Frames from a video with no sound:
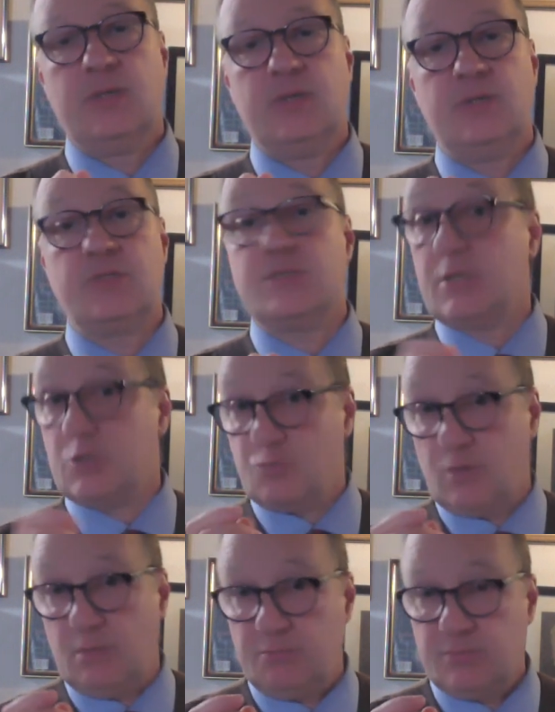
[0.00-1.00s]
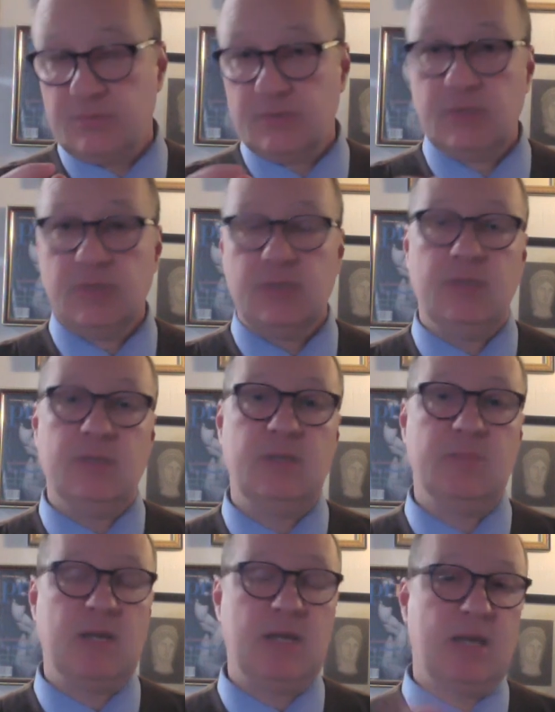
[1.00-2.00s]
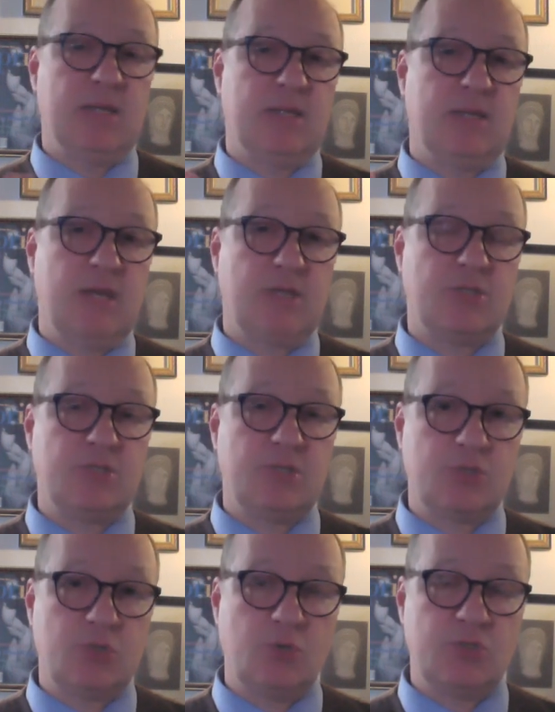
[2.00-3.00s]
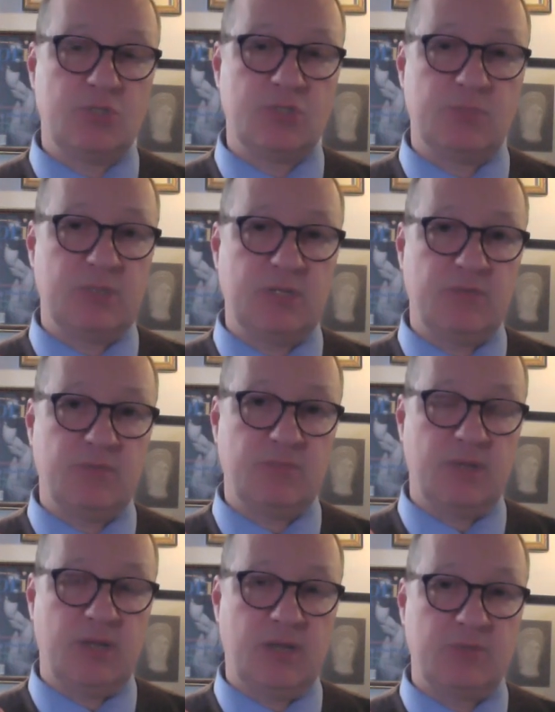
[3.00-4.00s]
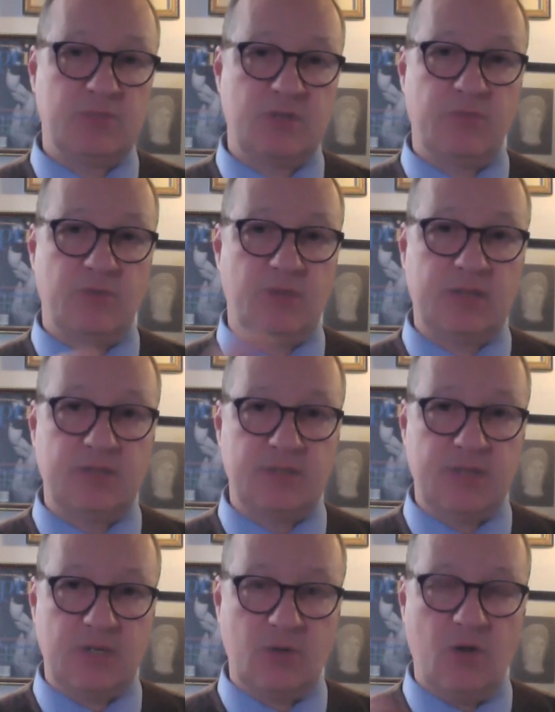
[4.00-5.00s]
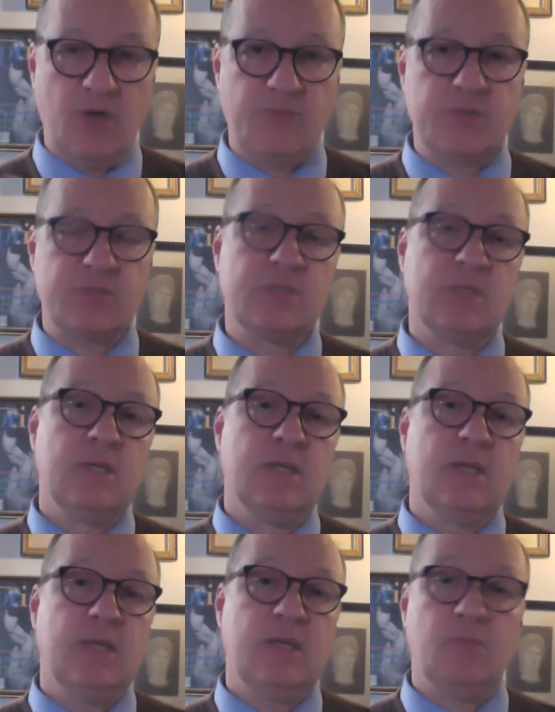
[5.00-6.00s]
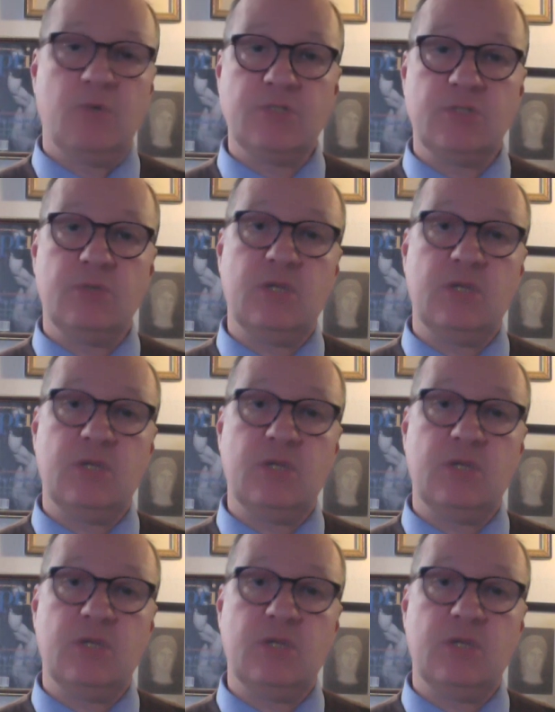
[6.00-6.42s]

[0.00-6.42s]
And just like Trump, uh, he might have had connections and associates, but he never, I uh, was never elected to any office. And what does he do?